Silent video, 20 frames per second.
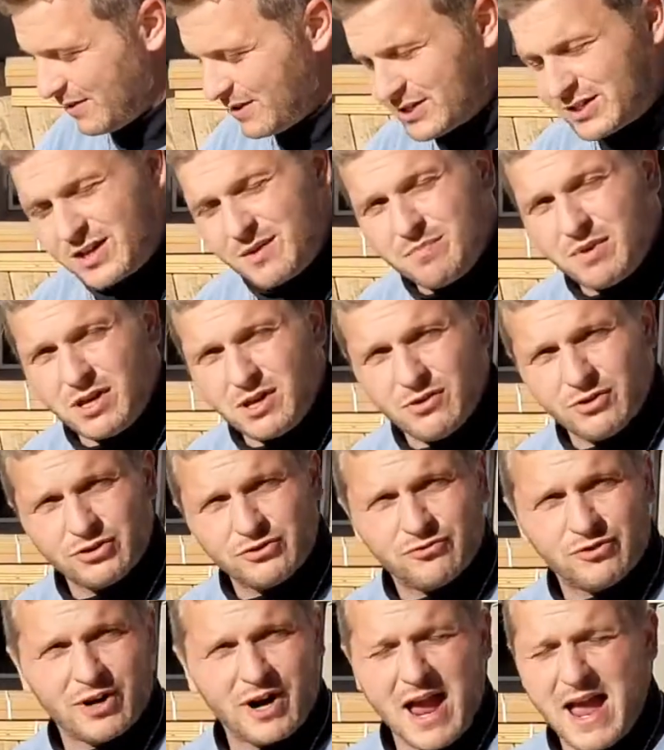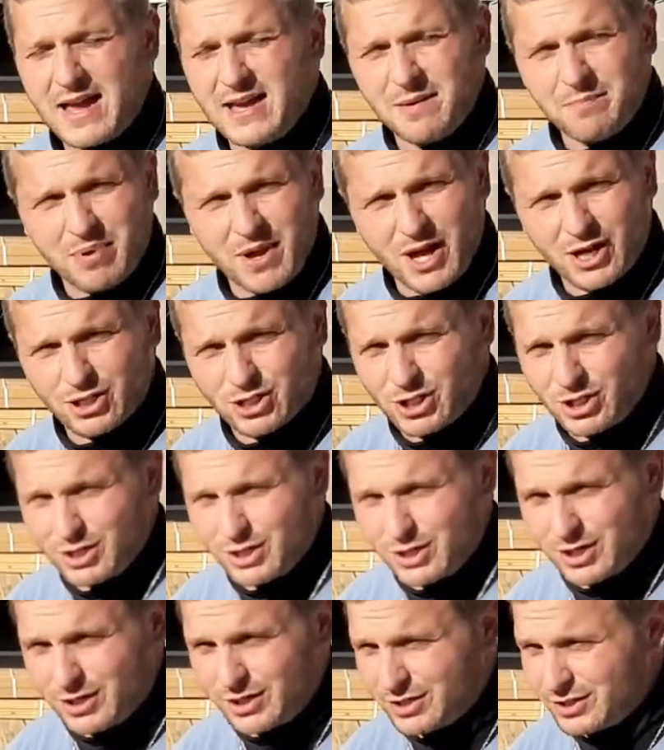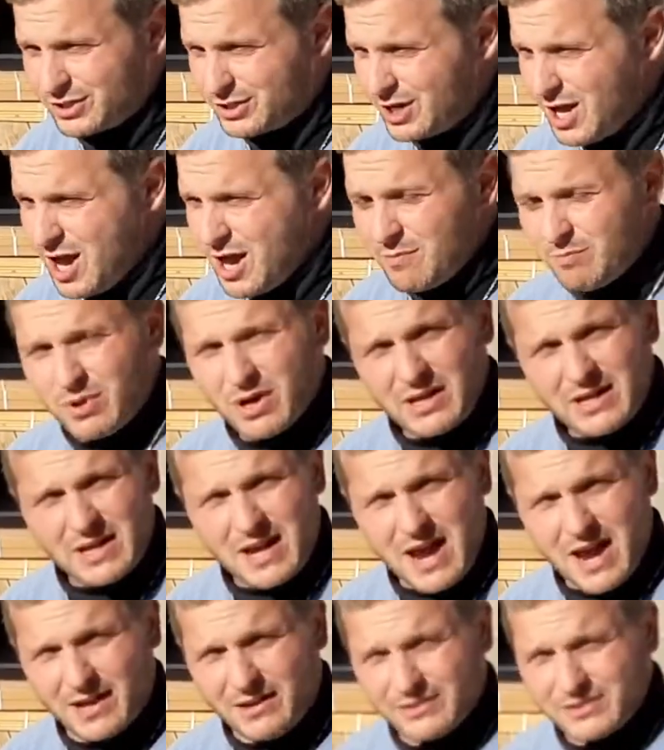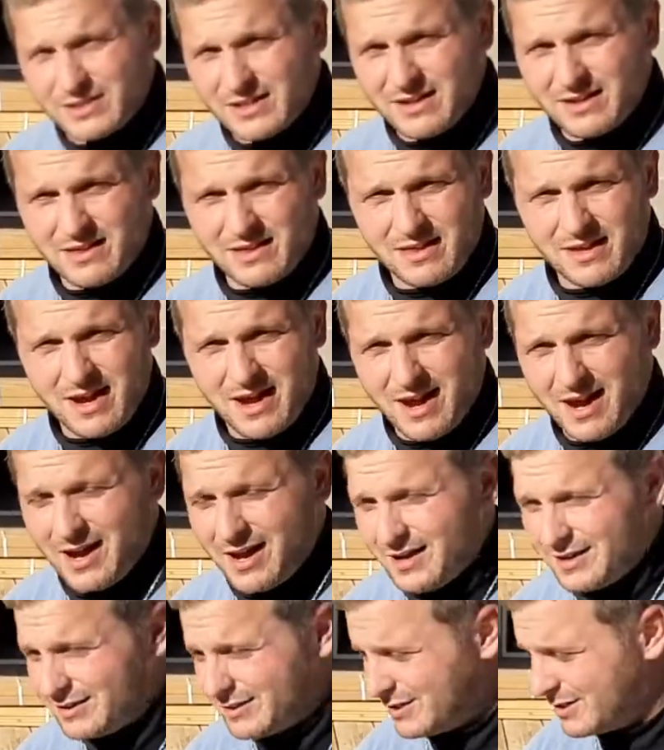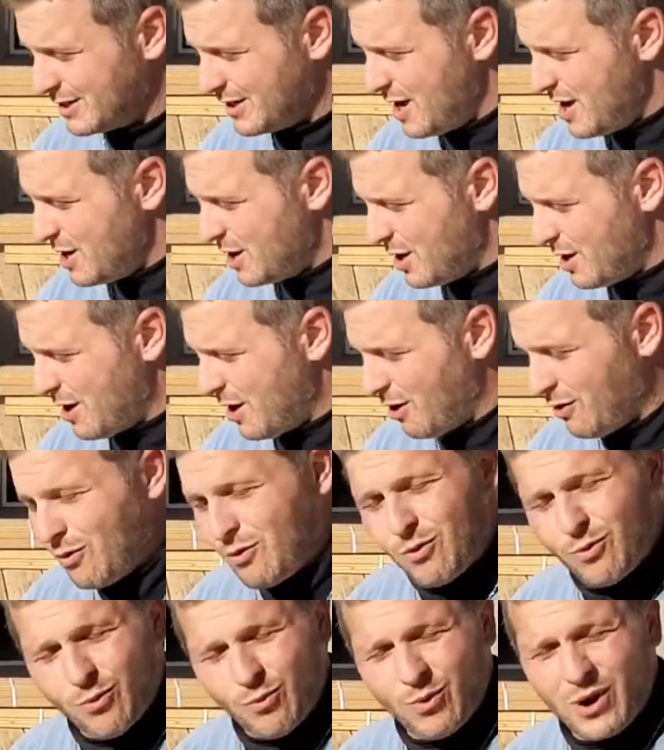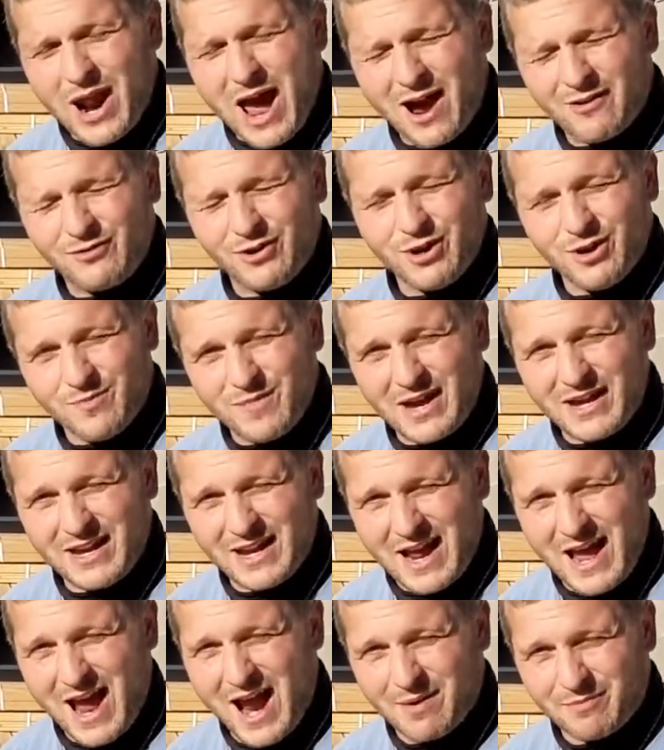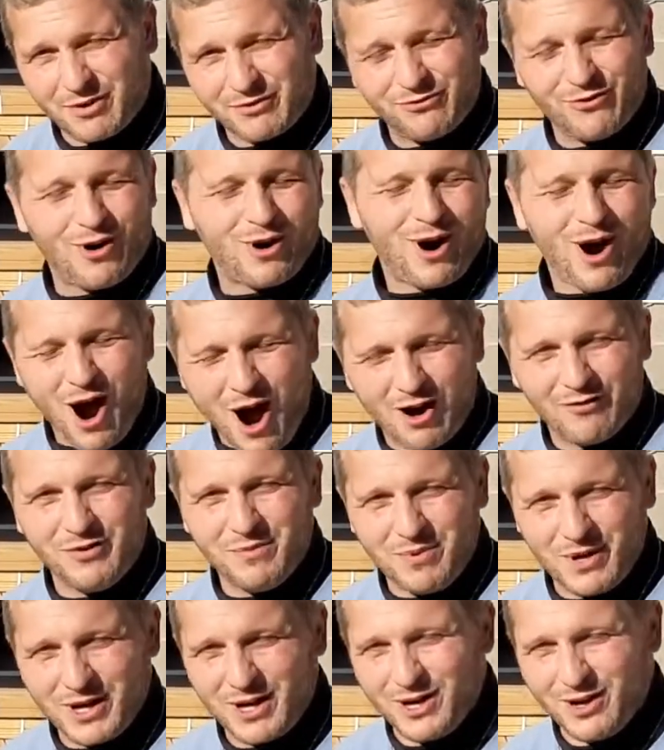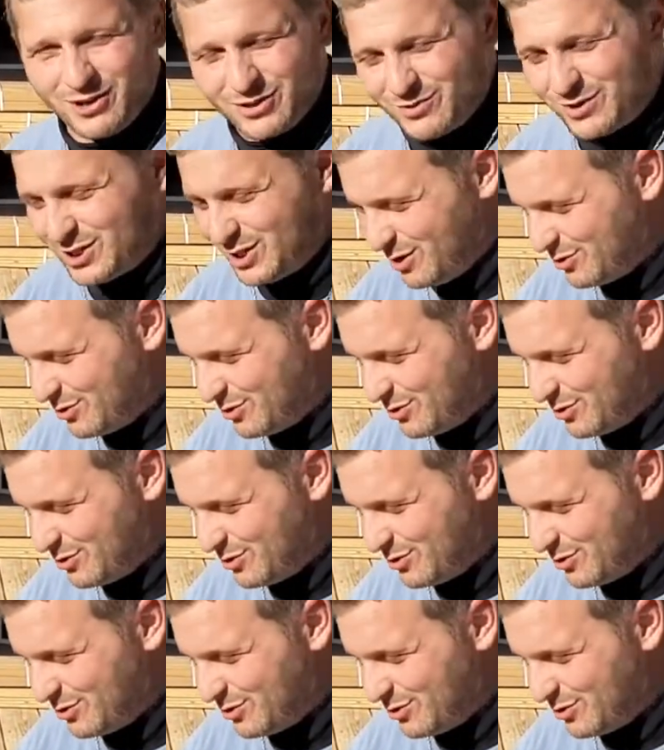this could be used for hanging pictures, putting nails in things, whatever you may need a hammer for. Everybody knows what to